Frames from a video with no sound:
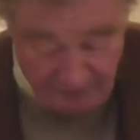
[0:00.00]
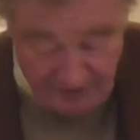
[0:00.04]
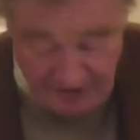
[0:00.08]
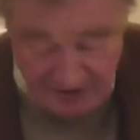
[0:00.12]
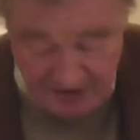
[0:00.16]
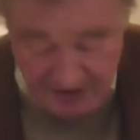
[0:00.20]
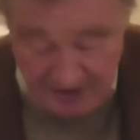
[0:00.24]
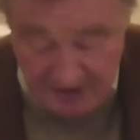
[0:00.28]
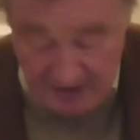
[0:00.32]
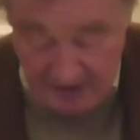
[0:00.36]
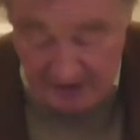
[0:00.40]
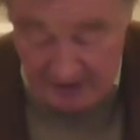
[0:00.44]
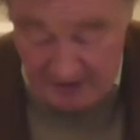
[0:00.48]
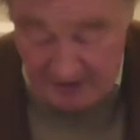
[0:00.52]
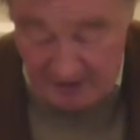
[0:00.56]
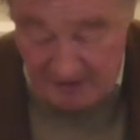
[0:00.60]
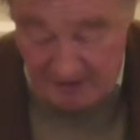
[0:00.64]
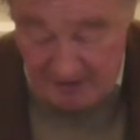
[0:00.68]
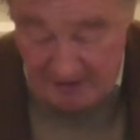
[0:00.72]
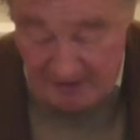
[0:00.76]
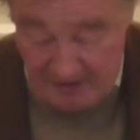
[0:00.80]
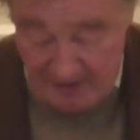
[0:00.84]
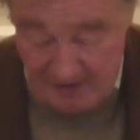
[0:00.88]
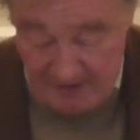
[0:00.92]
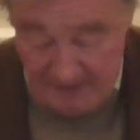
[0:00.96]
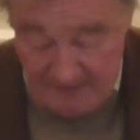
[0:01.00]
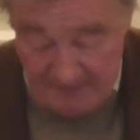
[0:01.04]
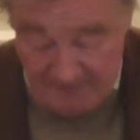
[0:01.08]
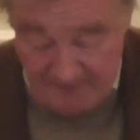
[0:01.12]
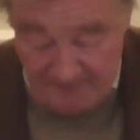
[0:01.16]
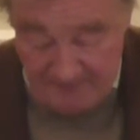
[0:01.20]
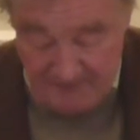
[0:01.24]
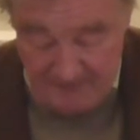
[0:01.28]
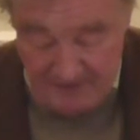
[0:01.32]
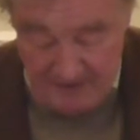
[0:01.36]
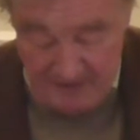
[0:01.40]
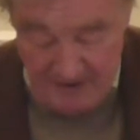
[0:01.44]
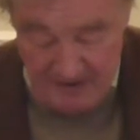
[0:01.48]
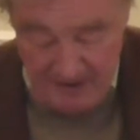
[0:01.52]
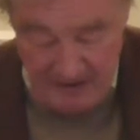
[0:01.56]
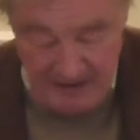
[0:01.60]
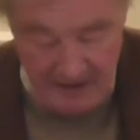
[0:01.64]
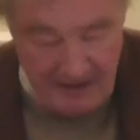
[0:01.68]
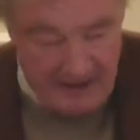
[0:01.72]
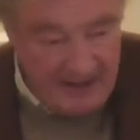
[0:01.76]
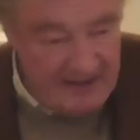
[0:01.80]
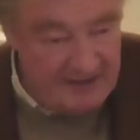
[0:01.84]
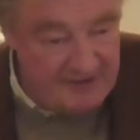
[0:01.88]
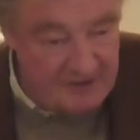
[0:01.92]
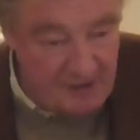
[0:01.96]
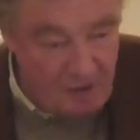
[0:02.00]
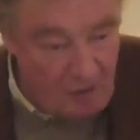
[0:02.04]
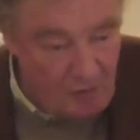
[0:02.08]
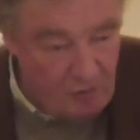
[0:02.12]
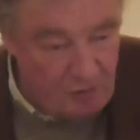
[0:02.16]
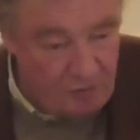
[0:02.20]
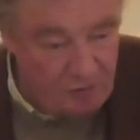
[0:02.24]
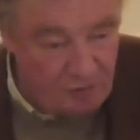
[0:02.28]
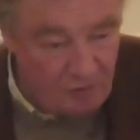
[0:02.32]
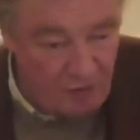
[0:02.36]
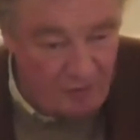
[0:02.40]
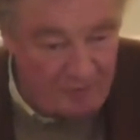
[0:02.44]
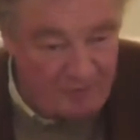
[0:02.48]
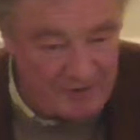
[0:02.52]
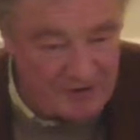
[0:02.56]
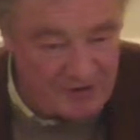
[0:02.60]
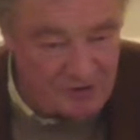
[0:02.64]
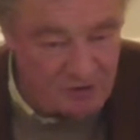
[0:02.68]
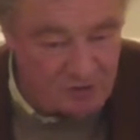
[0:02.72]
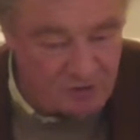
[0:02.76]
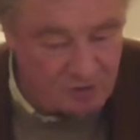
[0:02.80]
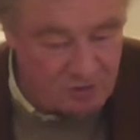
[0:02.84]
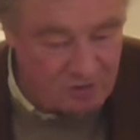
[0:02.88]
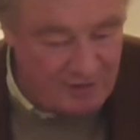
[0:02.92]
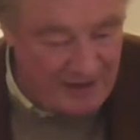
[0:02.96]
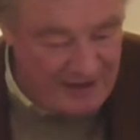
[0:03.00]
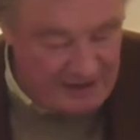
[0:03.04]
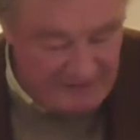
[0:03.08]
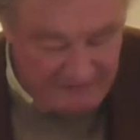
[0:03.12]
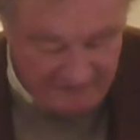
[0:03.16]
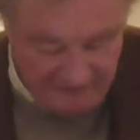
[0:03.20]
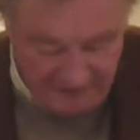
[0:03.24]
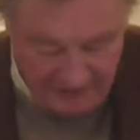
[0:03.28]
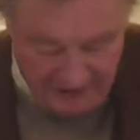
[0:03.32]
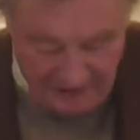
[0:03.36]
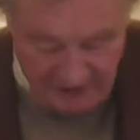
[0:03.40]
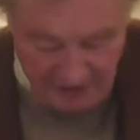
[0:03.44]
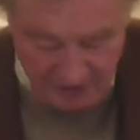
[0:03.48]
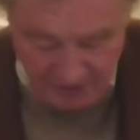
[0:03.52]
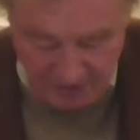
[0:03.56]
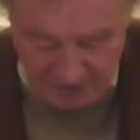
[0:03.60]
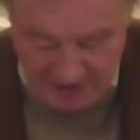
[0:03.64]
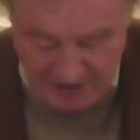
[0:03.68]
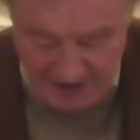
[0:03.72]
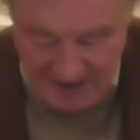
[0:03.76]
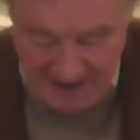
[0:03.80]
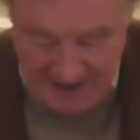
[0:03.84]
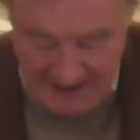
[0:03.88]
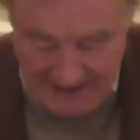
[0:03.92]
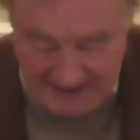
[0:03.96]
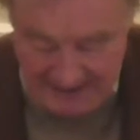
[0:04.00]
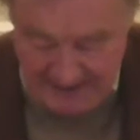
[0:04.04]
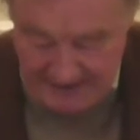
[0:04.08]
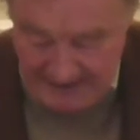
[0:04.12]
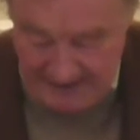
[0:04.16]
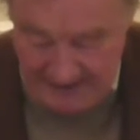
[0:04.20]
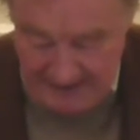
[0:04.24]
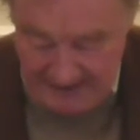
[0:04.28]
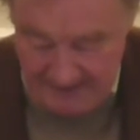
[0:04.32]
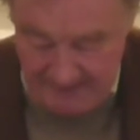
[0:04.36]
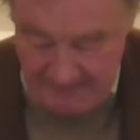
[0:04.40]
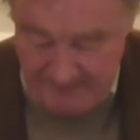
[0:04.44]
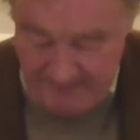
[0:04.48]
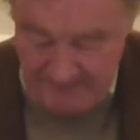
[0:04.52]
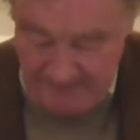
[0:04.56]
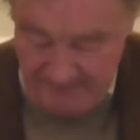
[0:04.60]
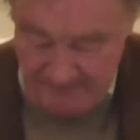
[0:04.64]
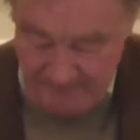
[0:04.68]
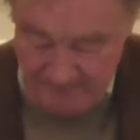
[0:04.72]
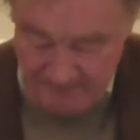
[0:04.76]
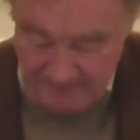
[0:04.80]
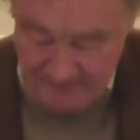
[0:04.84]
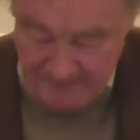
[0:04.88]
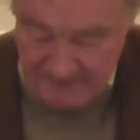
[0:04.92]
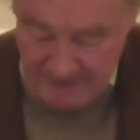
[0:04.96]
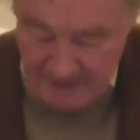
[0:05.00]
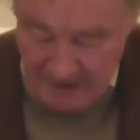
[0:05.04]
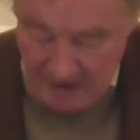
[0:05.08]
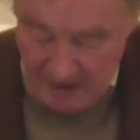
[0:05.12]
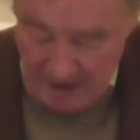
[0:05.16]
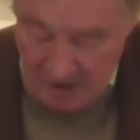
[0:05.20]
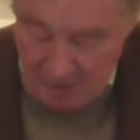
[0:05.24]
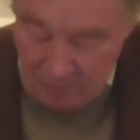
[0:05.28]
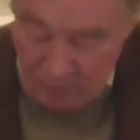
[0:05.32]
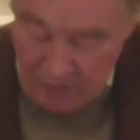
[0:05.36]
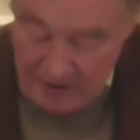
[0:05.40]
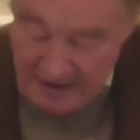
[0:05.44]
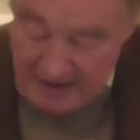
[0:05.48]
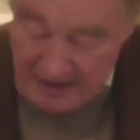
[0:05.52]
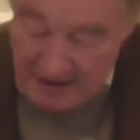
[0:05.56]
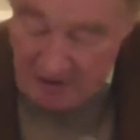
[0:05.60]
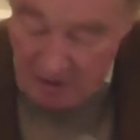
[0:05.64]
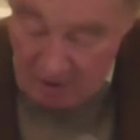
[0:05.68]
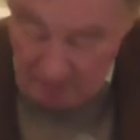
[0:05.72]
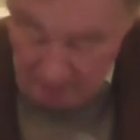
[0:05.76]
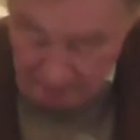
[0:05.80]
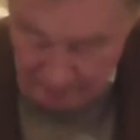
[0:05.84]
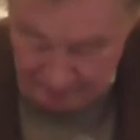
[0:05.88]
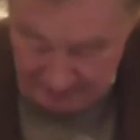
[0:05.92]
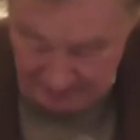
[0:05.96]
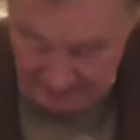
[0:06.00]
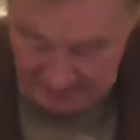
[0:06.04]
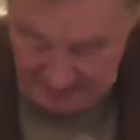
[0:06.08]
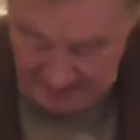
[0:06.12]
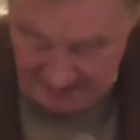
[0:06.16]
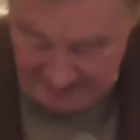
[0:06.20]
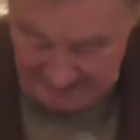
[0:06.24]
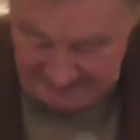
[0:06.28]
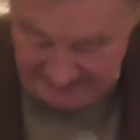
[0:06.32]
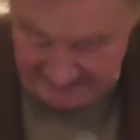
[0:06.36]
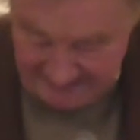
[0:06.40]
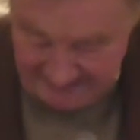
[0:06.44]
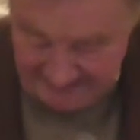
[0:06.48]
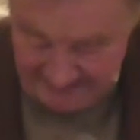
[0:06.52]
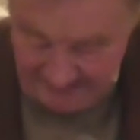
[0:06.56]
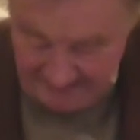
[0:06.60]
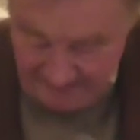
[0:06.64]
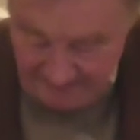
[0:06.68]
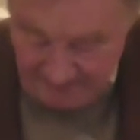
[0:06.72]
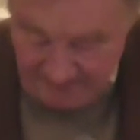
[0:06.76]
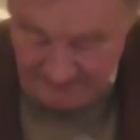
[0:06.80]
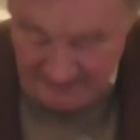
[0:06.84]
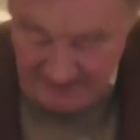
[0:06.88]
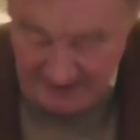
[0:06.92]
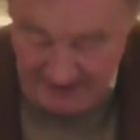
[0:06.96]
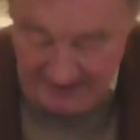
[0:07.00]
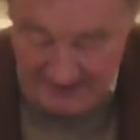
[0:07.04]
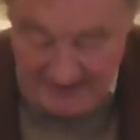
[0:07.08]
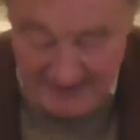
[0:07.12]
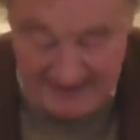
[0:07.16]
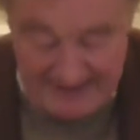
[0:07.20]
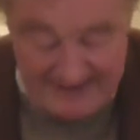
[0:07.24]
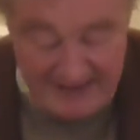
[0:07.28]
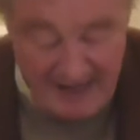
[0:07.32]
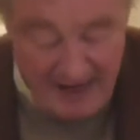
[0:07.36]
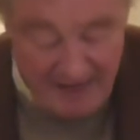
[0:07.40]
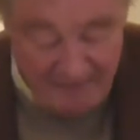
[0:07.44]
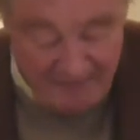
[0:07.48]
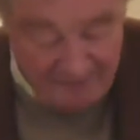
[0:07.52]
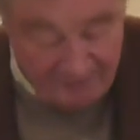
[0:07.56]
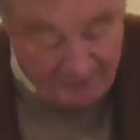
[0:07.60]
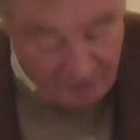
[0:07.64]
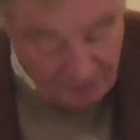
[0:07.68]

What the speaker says: in return. His own room was dreadfully untidy. We compromised, and as our